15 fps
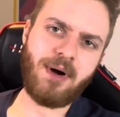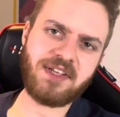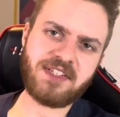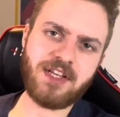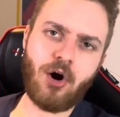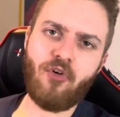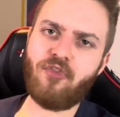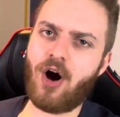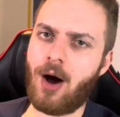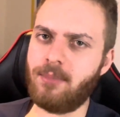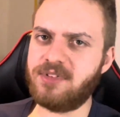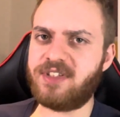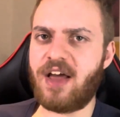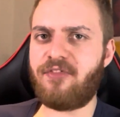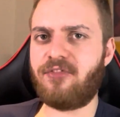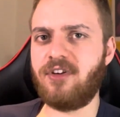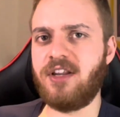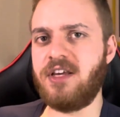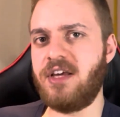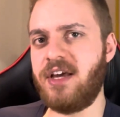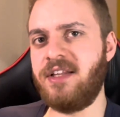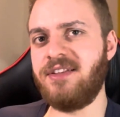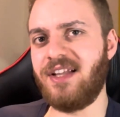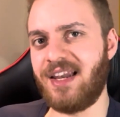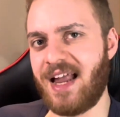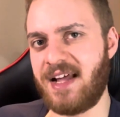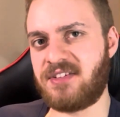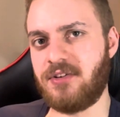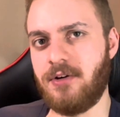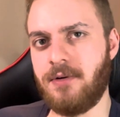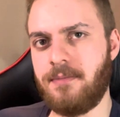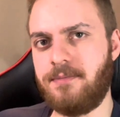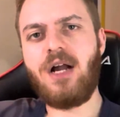myself, I'm definitely in the latter.